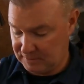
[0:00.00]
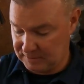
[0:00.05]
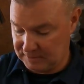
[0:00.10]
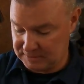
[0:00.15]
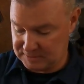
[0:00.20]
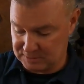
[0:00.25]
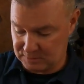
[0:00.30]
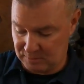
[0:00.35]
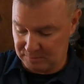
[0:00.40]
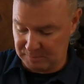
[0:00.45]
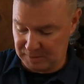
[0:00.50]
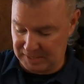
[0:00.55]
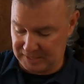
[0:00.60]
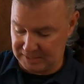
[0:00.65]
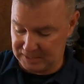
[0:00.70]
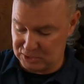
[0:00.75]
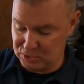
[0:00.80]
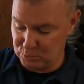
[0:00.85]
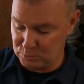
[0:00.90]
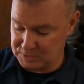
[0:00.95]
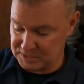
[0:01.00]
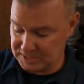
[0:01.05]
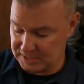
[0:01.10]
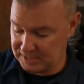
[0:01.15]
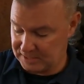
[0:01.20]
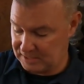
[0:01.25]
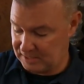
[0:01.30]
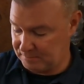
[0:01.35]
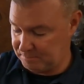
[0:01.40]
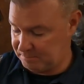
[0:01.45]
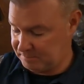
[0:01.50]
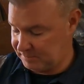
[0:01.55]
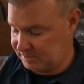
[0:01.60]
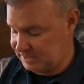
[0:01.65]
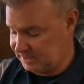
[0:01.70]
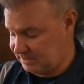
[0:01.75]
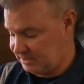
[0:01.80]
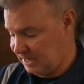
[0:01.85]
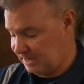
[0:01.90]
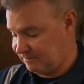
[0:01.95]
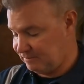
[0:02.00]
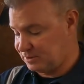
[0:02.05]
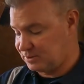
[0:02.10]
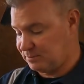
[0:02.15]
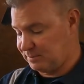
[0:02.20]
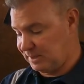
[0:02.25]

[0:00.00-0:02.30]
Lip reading: And so I'm kind of using it up. He gave it